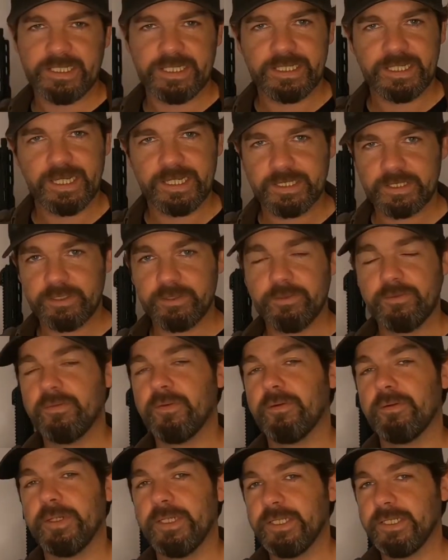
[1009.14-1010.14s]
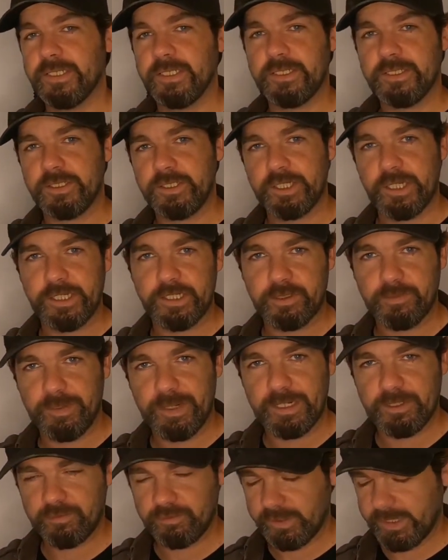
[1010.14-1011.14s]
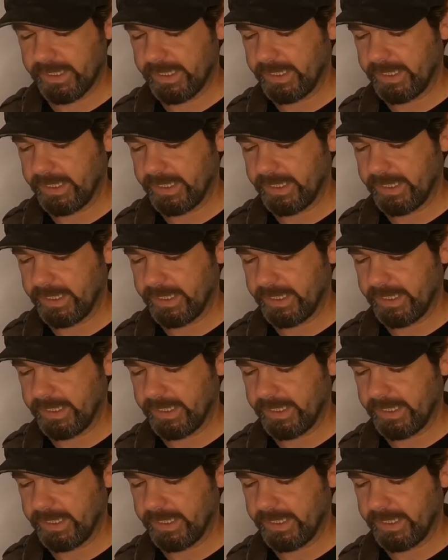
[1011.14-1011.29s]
to get to, very easy to change a battery